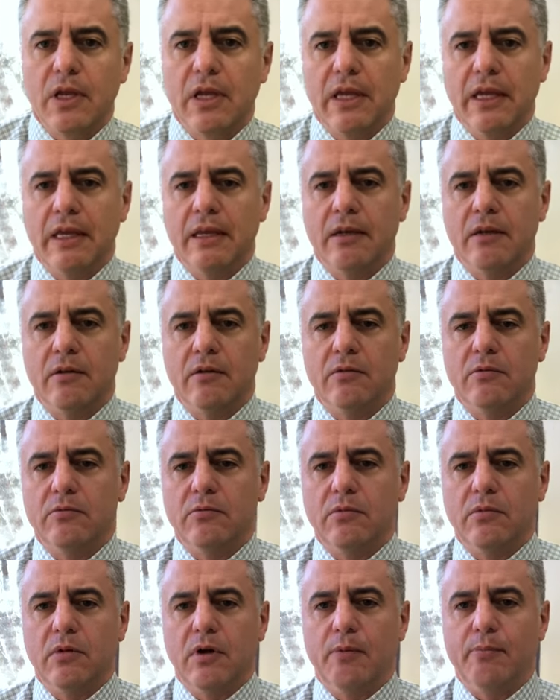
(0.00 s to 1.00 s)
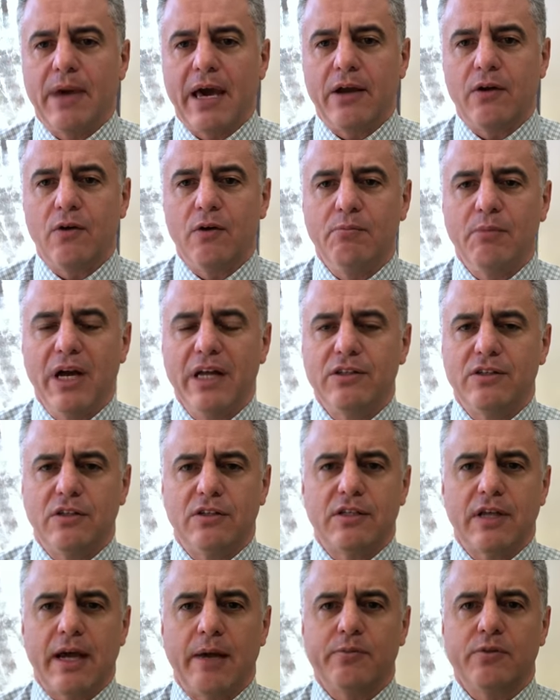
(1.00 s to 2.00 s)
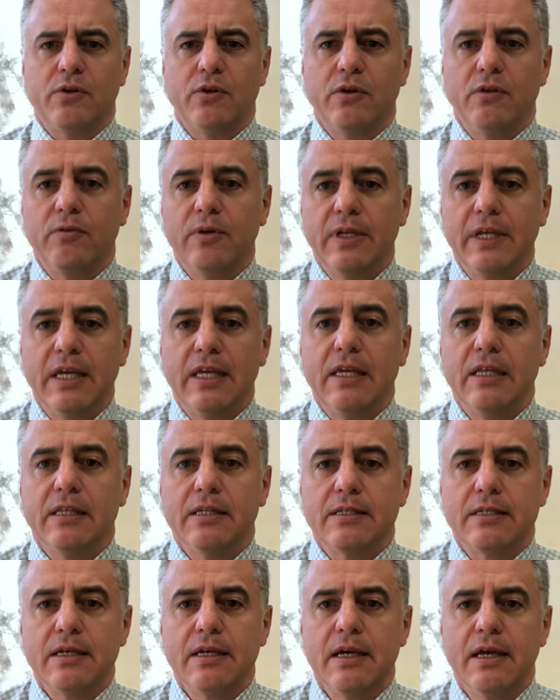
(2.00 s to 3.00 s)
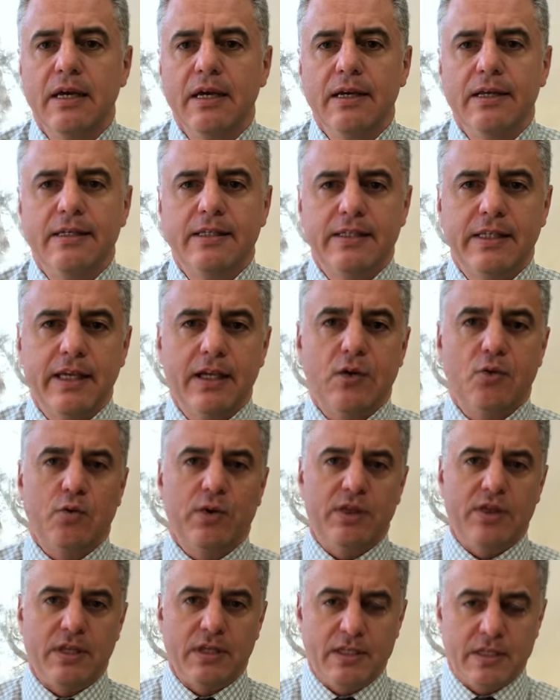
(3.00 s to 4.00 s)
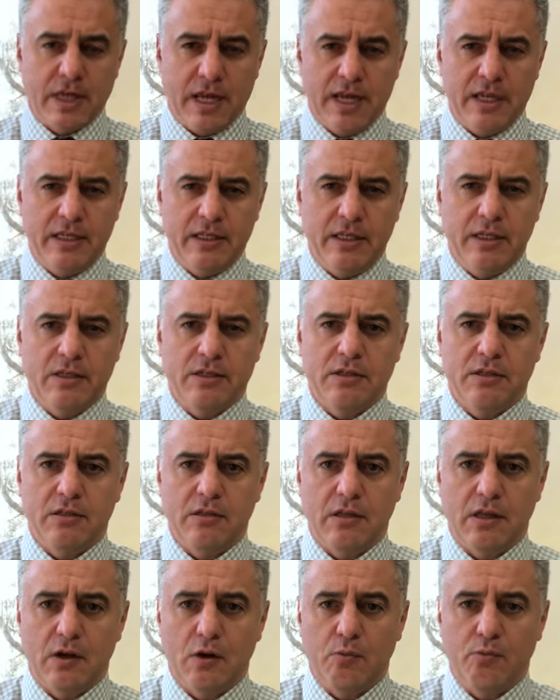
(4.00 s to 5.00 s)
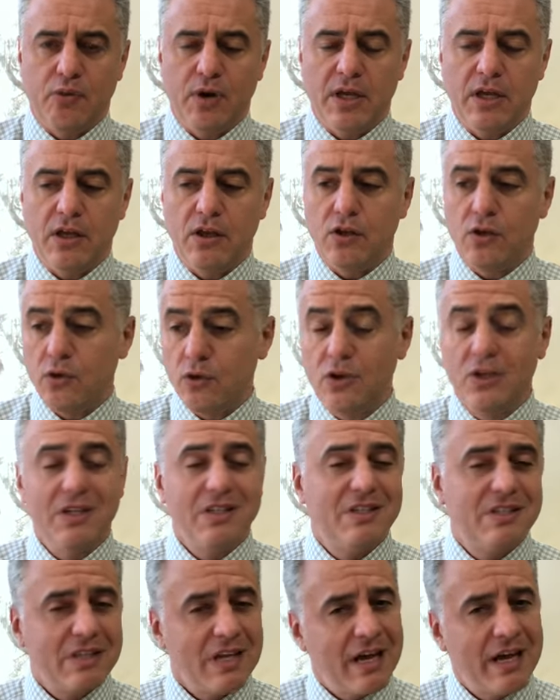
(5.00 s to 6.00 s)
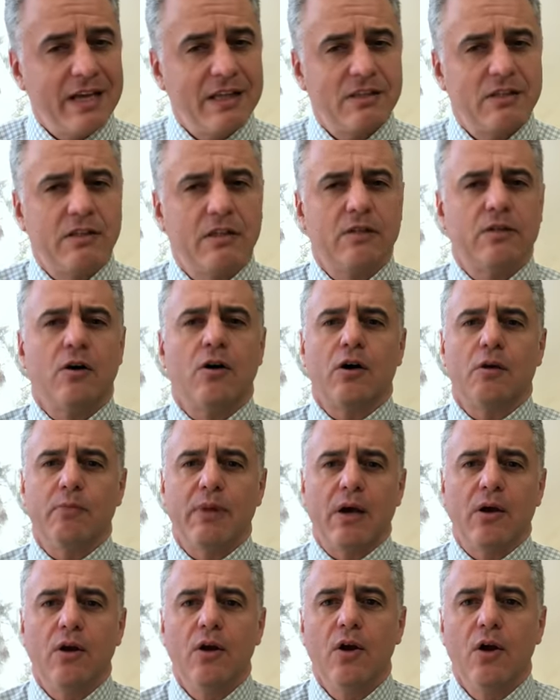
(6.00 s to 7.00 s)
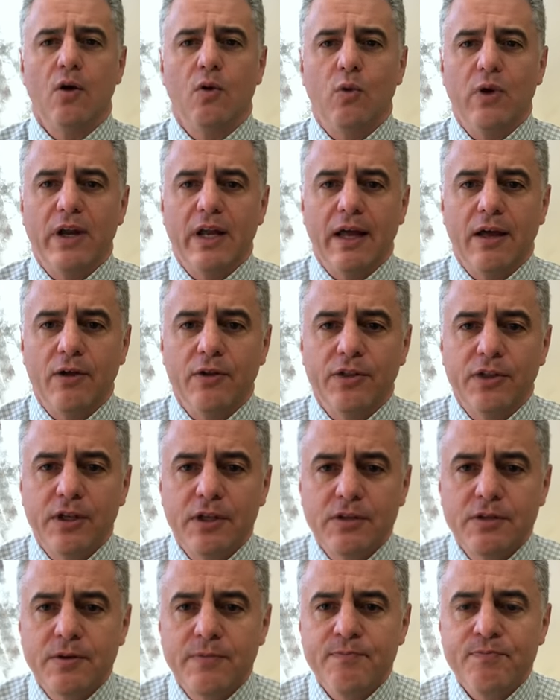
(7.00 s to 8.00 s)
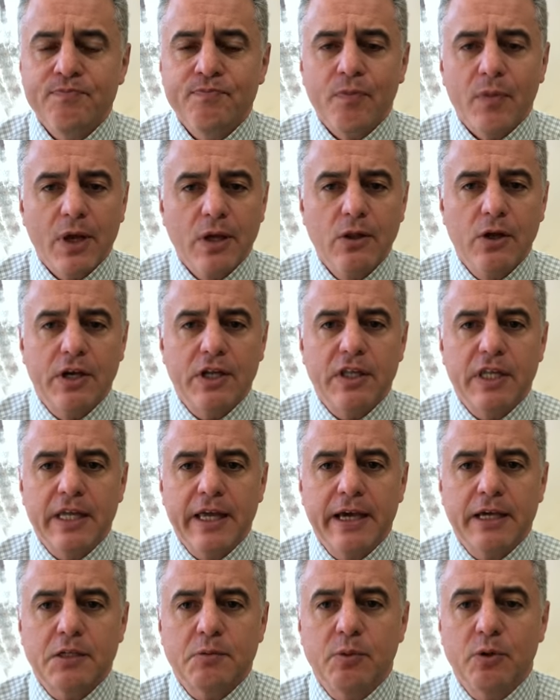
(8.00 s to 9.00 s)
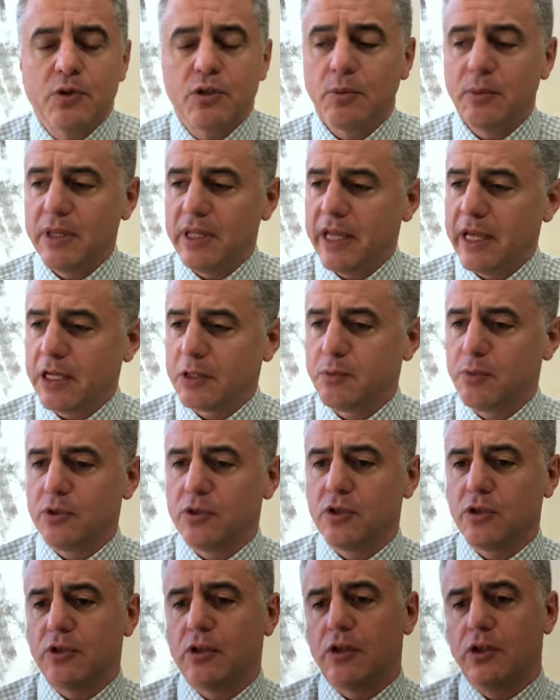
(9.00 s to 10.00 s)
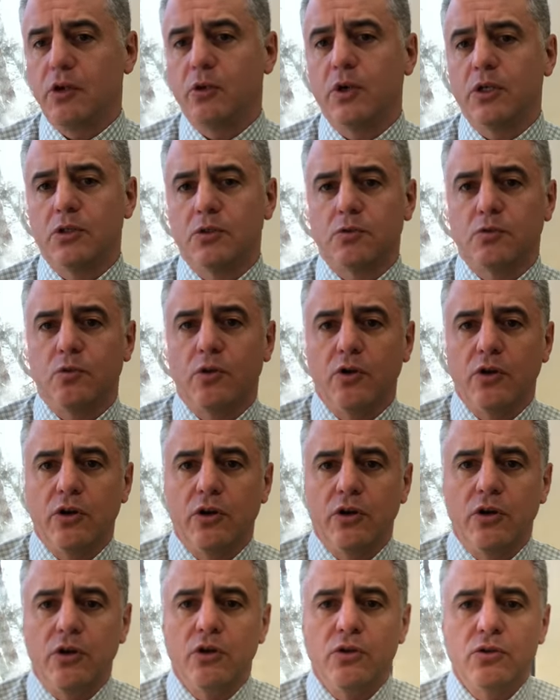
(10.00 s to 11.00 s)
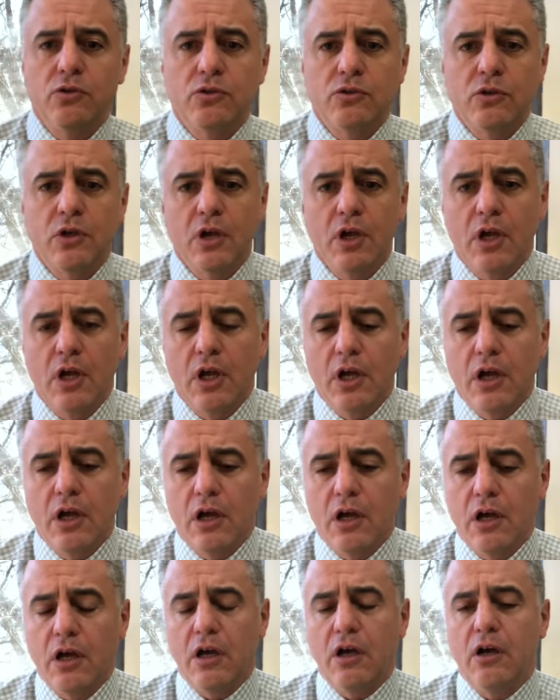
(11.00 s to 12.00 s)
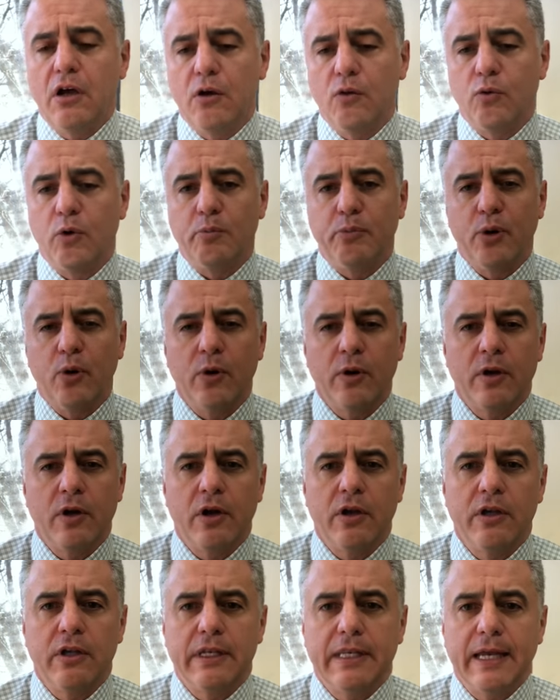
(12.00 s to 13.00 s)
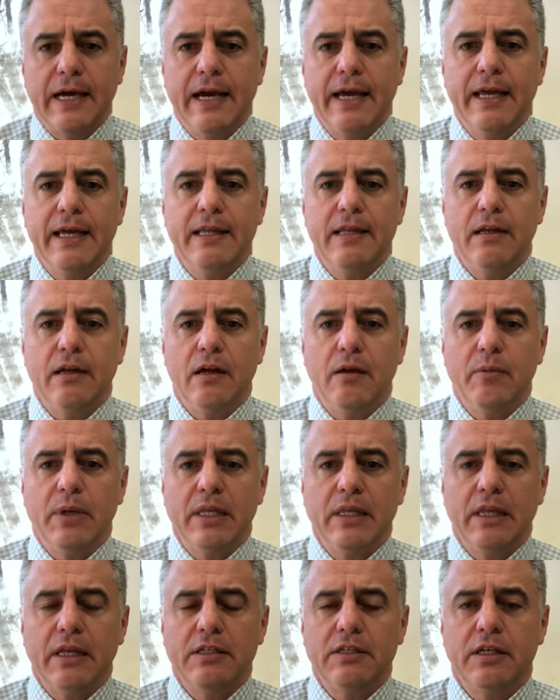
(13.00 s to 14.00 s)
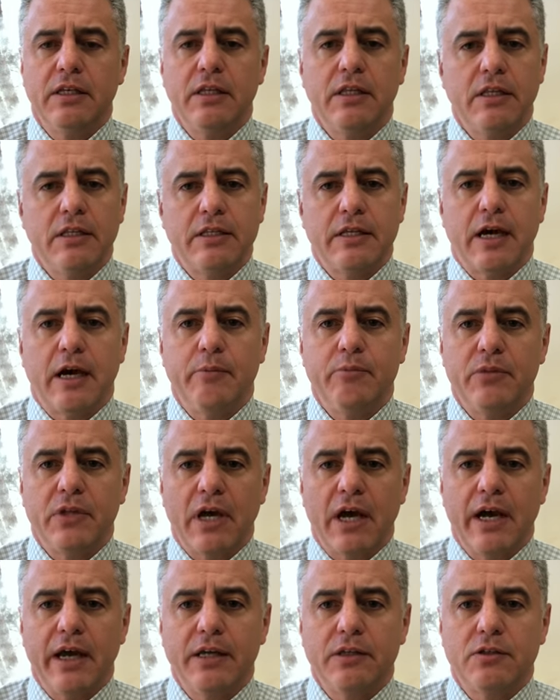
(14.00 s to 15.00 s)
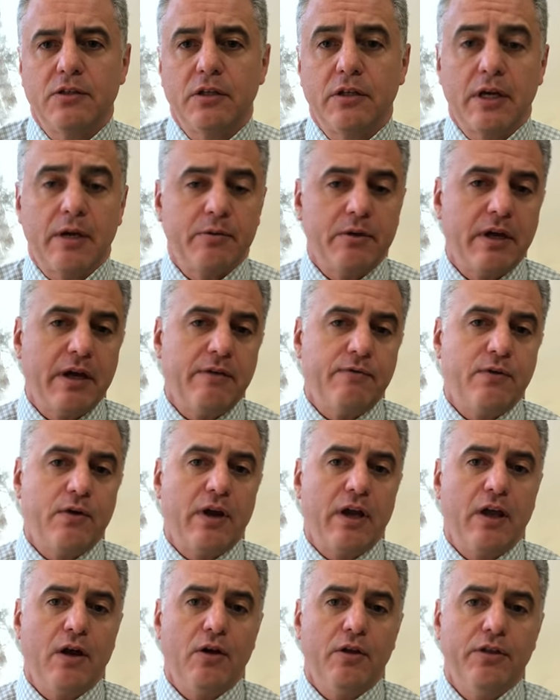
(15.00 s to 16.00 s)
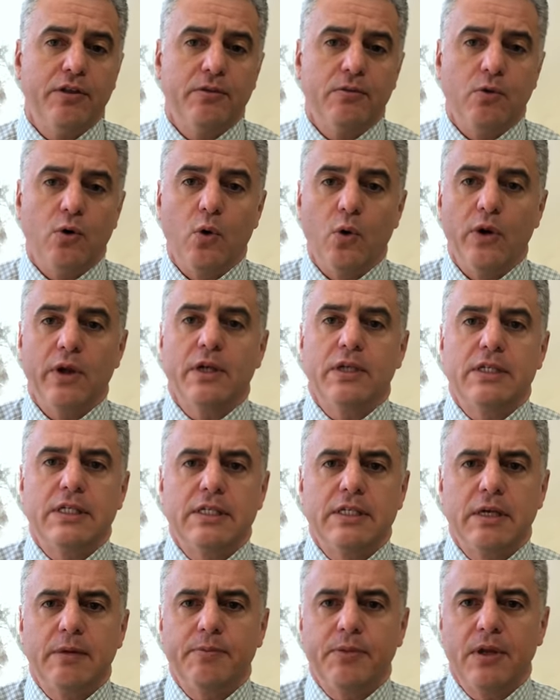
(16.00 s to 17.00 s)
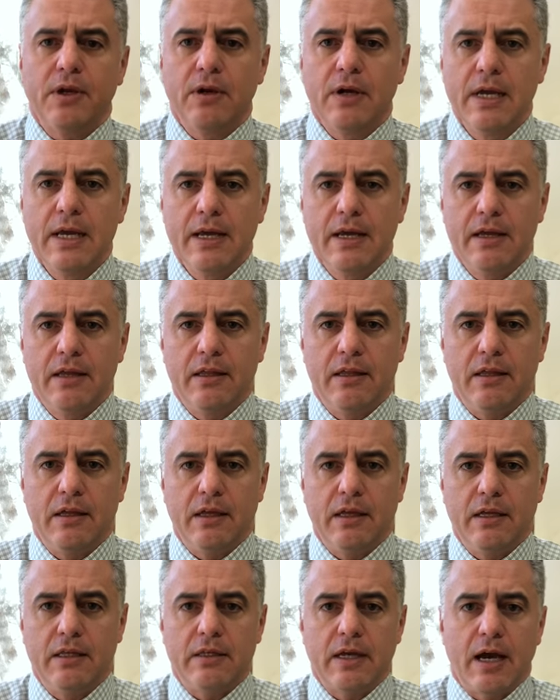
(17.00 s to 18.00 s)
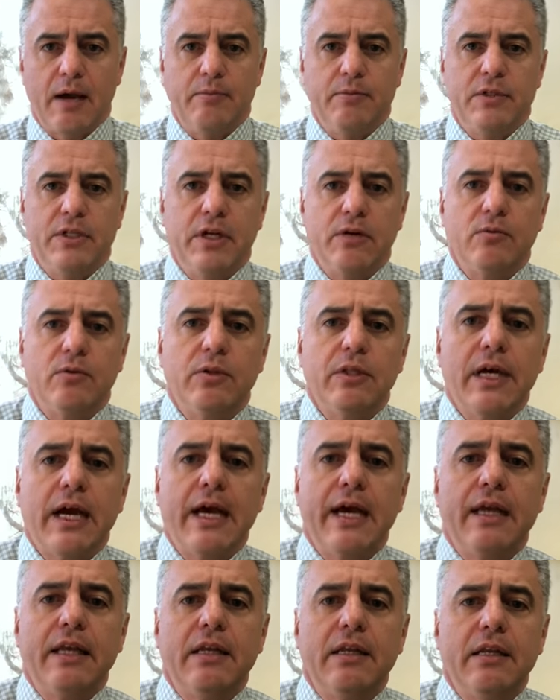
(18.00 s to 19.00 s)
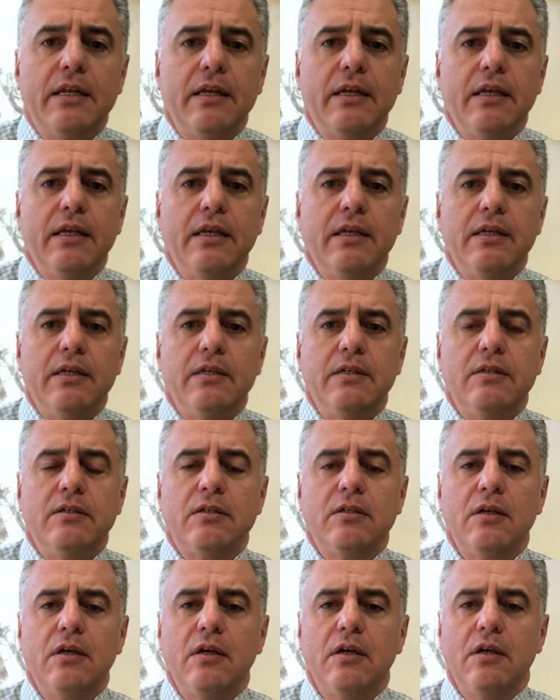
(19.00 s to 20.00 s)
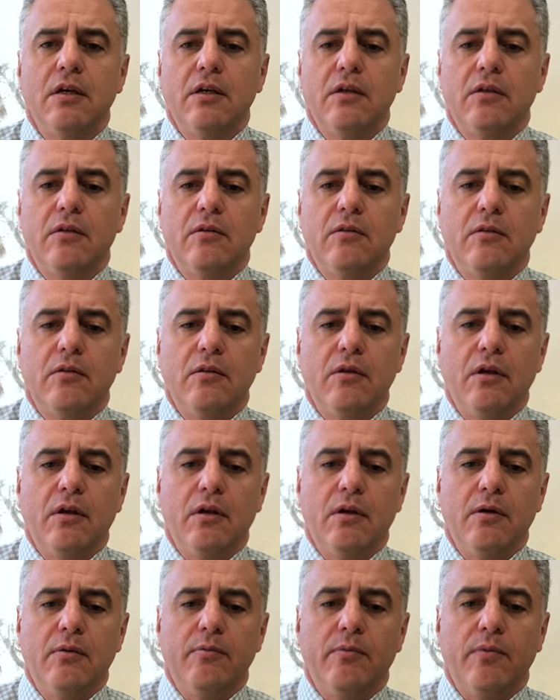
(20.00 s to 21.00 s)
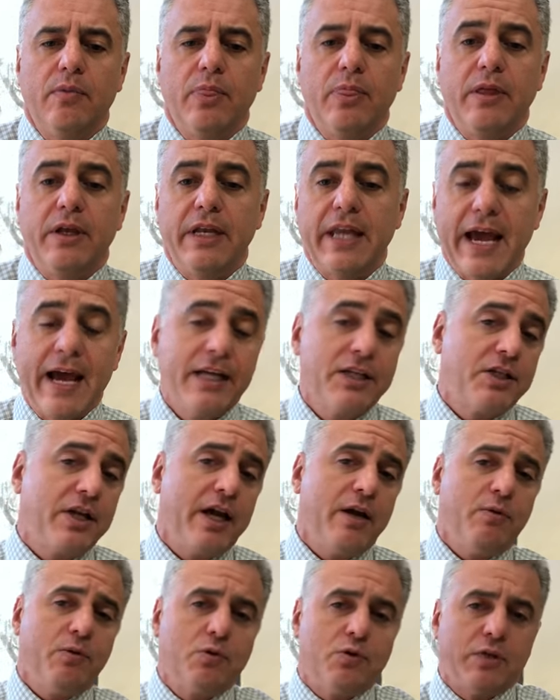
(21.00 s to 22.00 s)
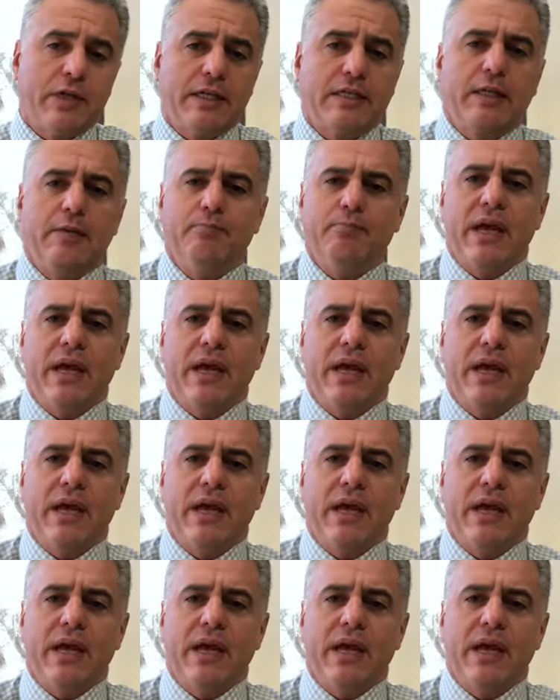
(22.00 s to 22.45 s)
in a matter of months. It's absolutely ridiculous. Stick with the scientists that are bringing you good science to talk about what health is. Look at the experts. I mean, the experts at the U.S. World News report on diet, I mean, they said that the top diets, the top diet for health, Ornish is up there. The top general diet is the DASH diet, which was actually